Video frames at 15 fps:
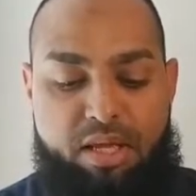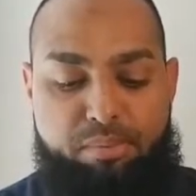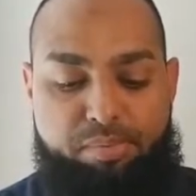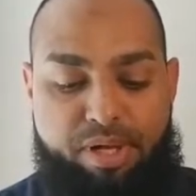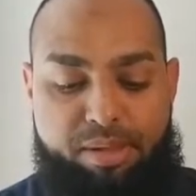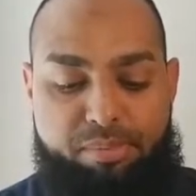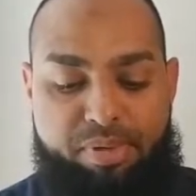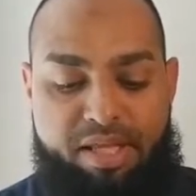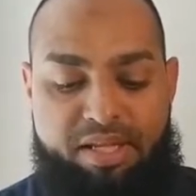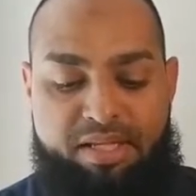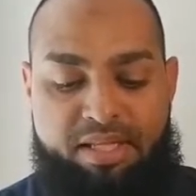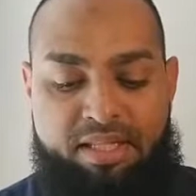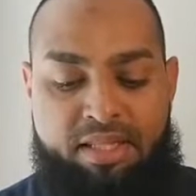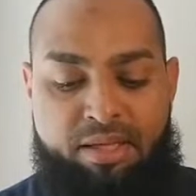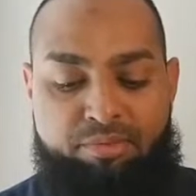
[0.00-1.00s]
by
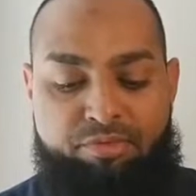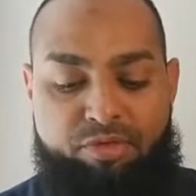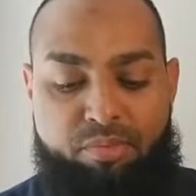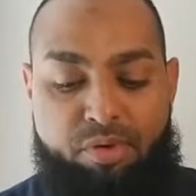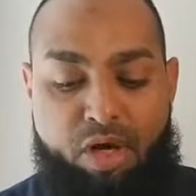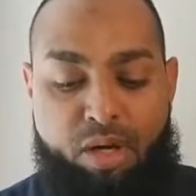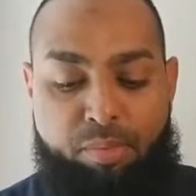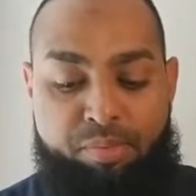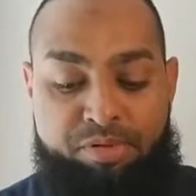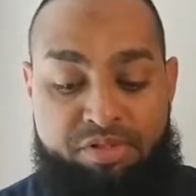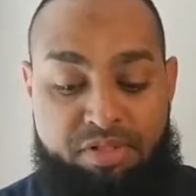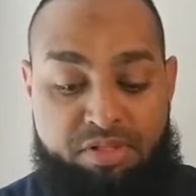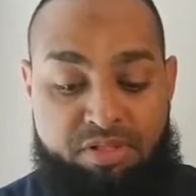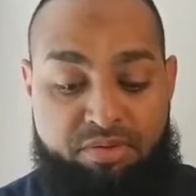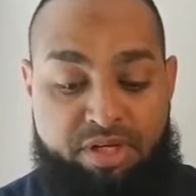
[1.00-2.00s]
bending them from
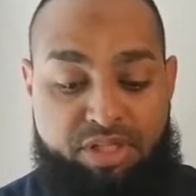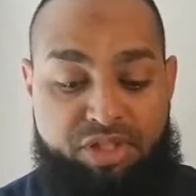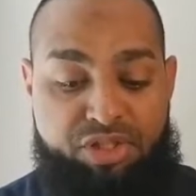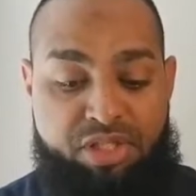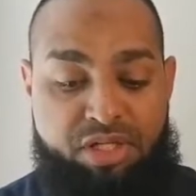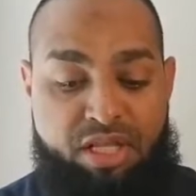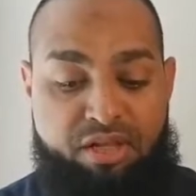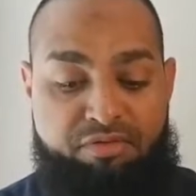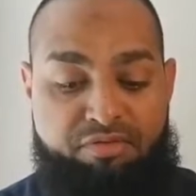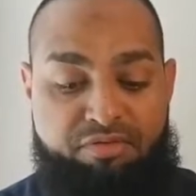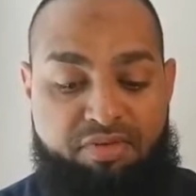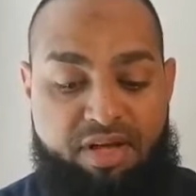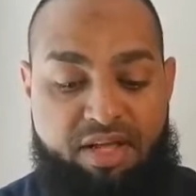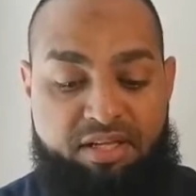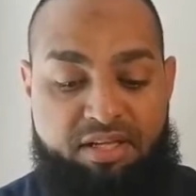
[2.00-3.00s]
opposite direction, and
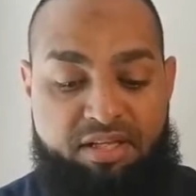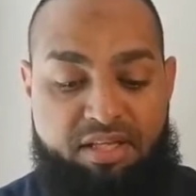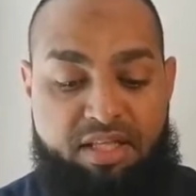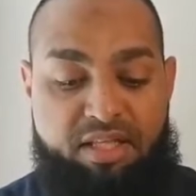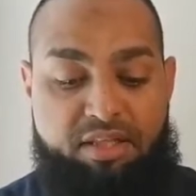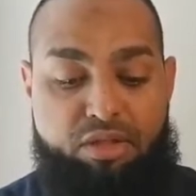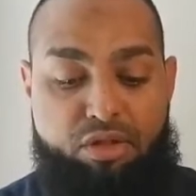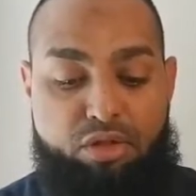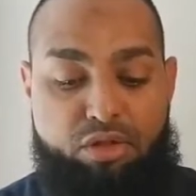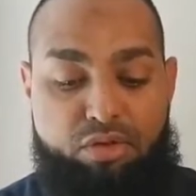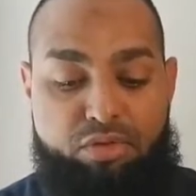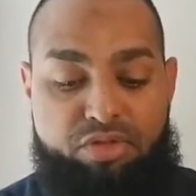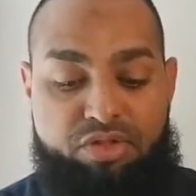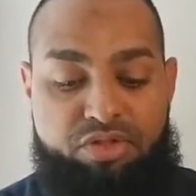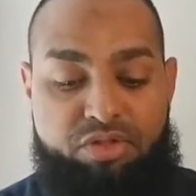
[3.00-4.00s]
finally
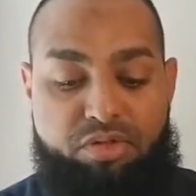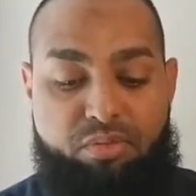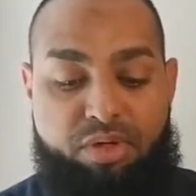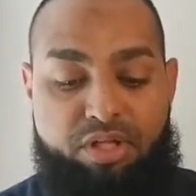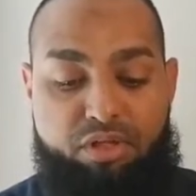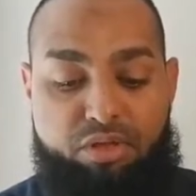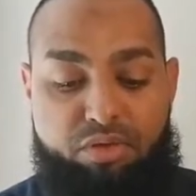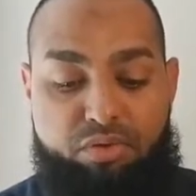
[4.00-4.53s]
when